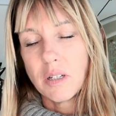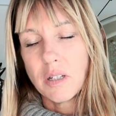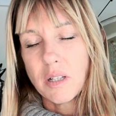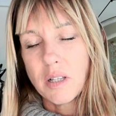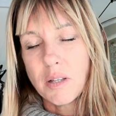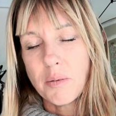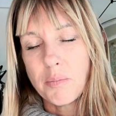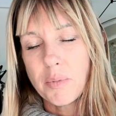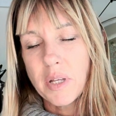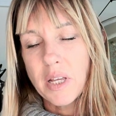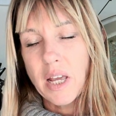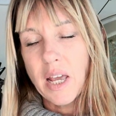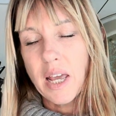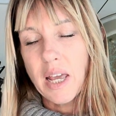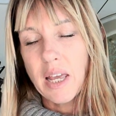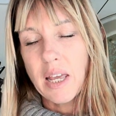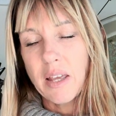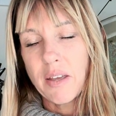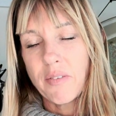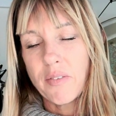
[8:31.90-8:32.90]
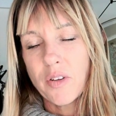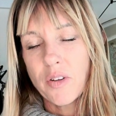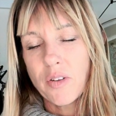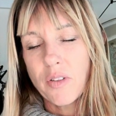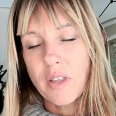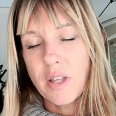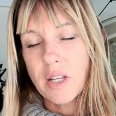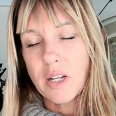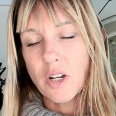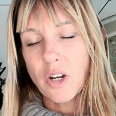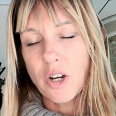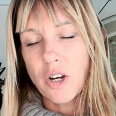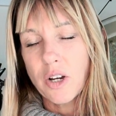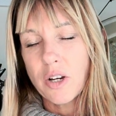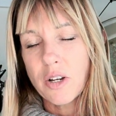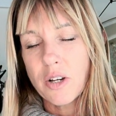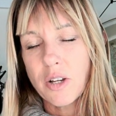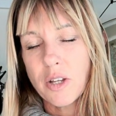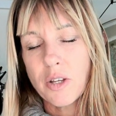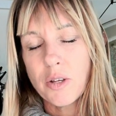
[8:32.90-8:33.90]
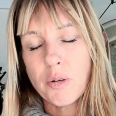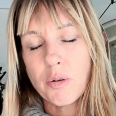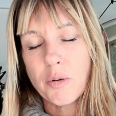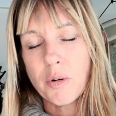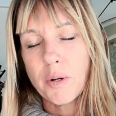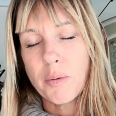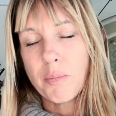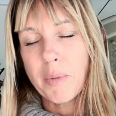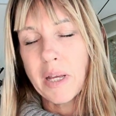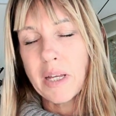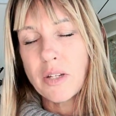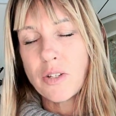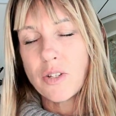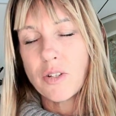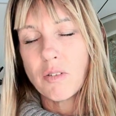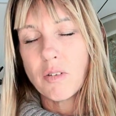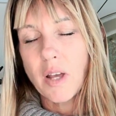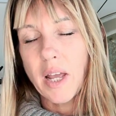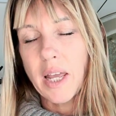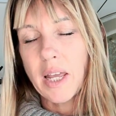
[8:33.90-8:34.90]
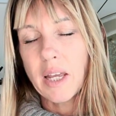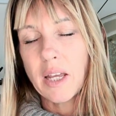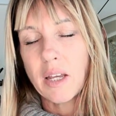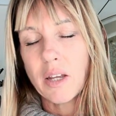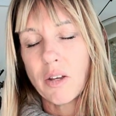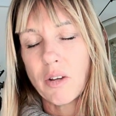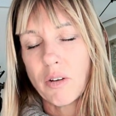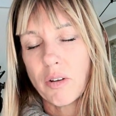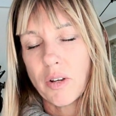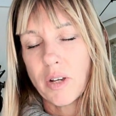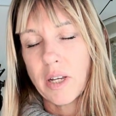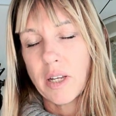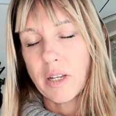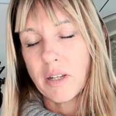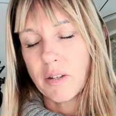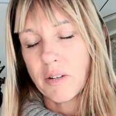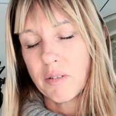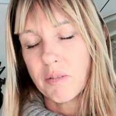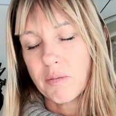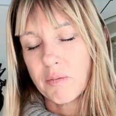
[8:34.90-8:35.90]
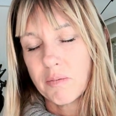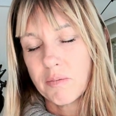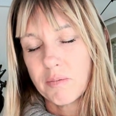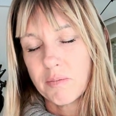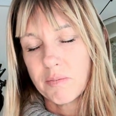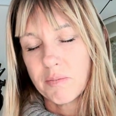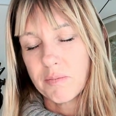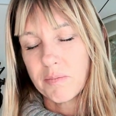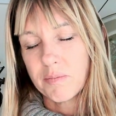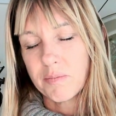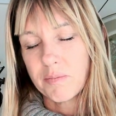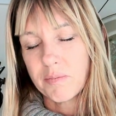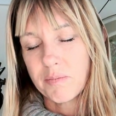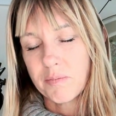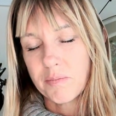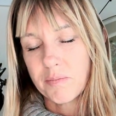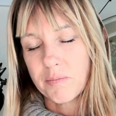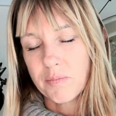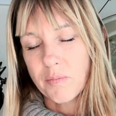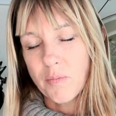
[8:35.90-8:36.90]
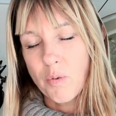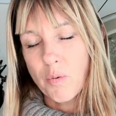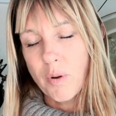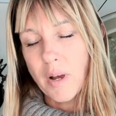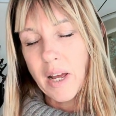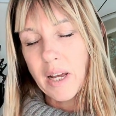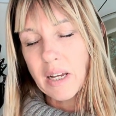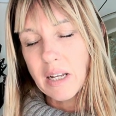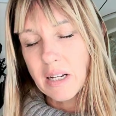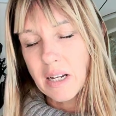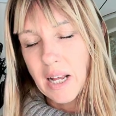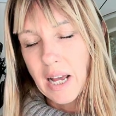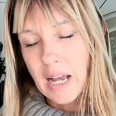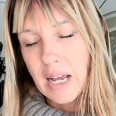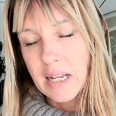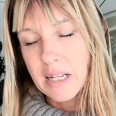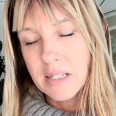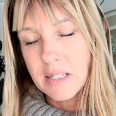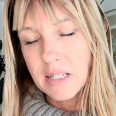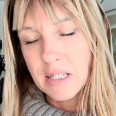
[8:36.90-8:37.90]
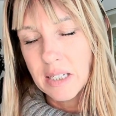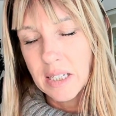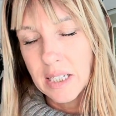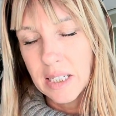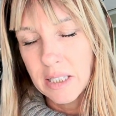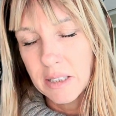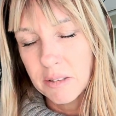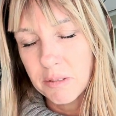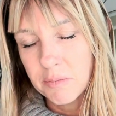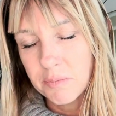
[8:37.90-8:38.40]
the behavior that hurt you or made you angry, recognizing it.